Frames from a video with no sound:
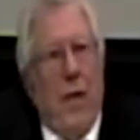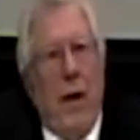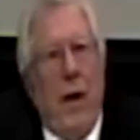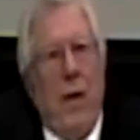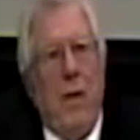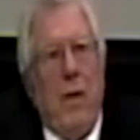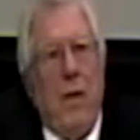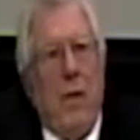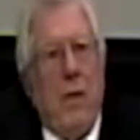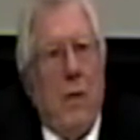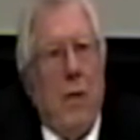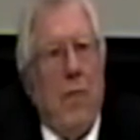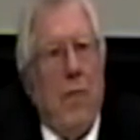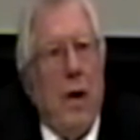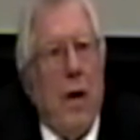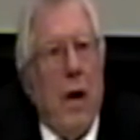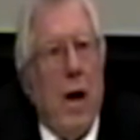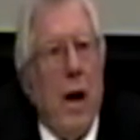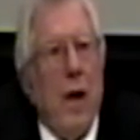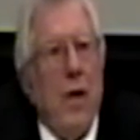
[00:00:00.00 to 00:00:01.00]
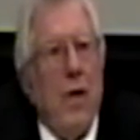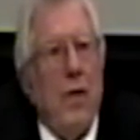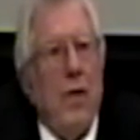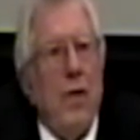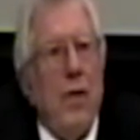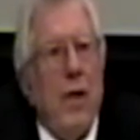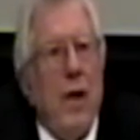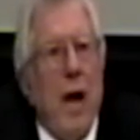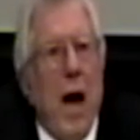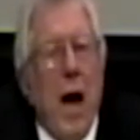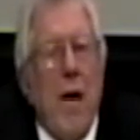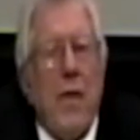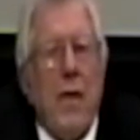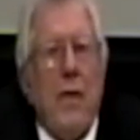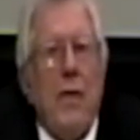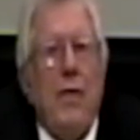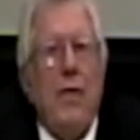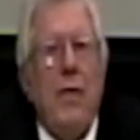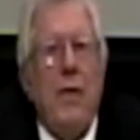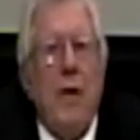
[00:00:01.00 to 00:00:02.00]
They took vacations in
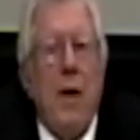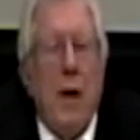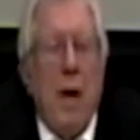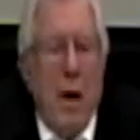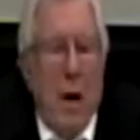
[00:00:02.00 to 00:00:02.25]
Athens.